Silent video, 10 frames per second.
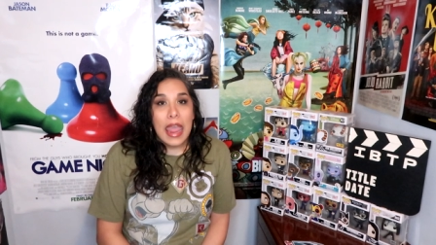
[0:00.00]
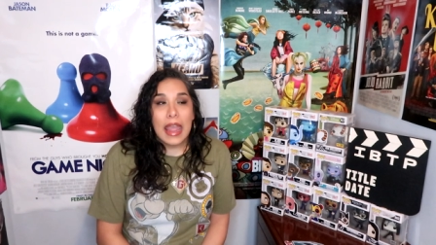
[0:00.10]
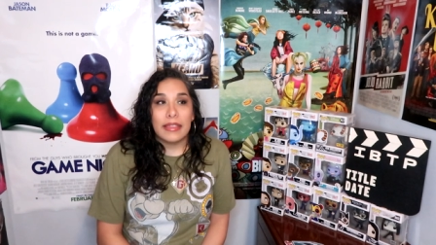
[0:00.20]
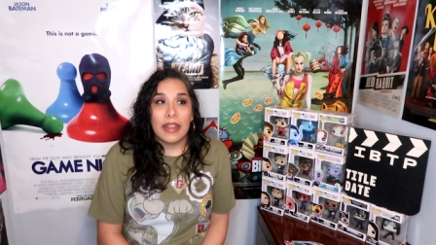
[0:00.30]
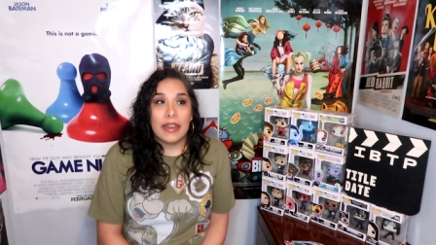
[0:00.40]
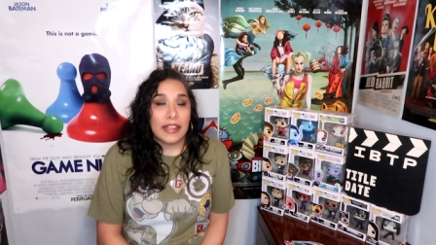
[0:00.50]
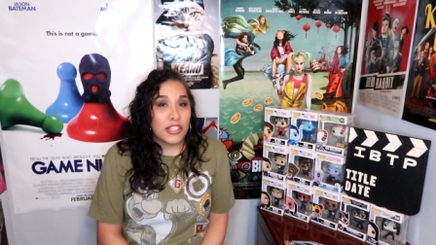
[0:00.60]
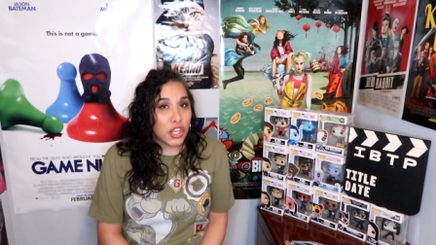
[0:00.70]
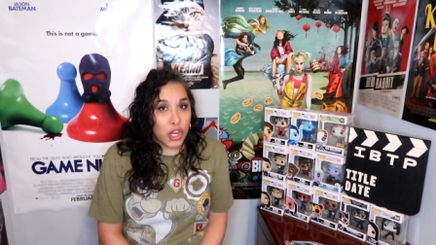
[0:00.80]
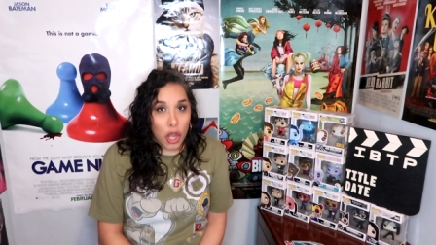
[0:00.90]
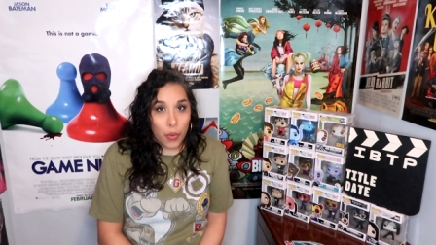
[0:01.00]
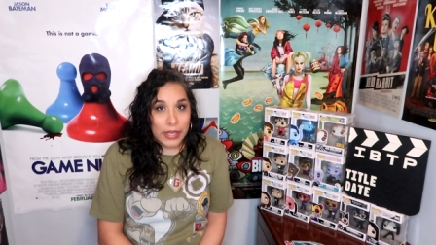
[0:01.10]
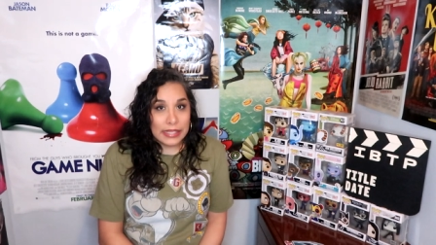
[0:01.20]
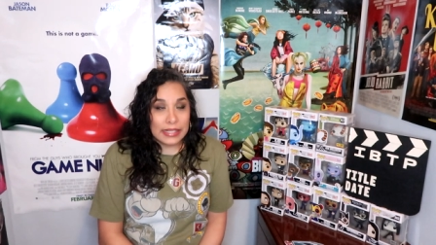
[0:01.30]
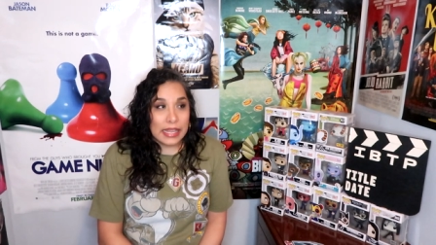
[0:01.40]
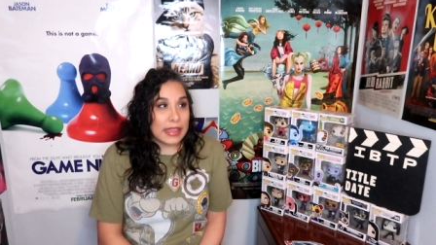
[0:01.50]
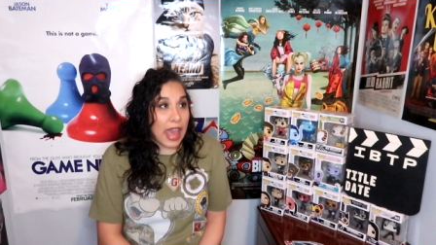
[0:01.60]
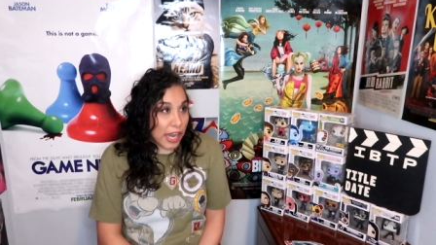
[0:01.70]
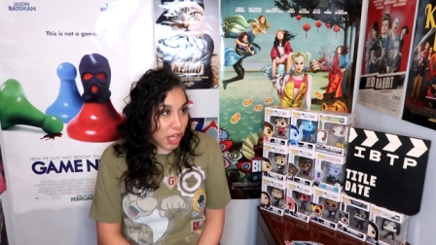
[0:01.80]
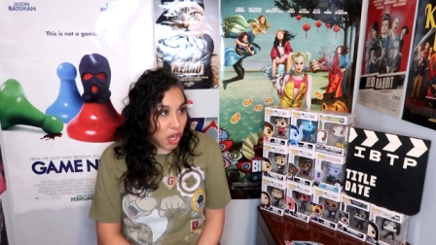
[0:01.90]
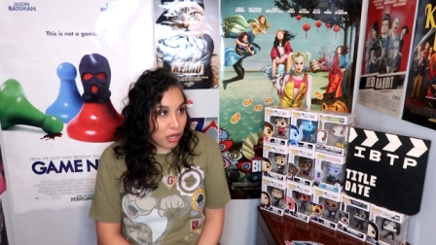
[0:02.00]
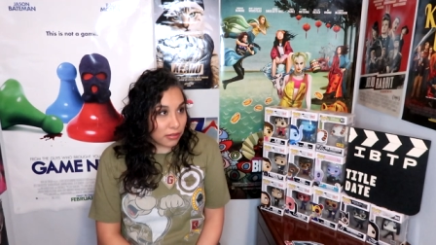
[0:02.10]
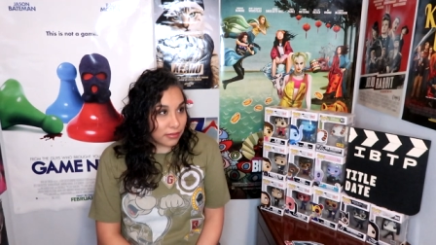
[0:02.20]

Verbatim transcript: And then next you know we see Dario,